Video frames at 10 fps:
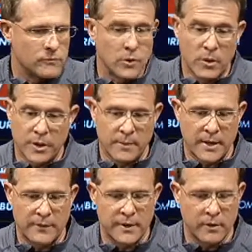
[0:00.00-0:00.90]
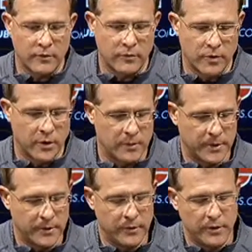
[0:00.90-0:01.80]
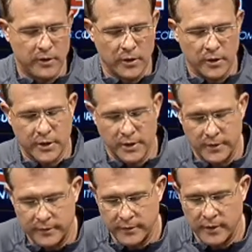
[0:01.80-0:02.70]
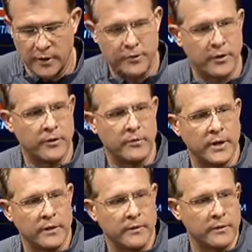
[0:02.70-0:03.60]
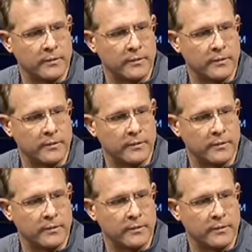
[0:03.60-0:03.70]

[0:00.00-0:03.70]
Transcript: Well, I mean, I think overall, I mean, you, you look at our turnaround.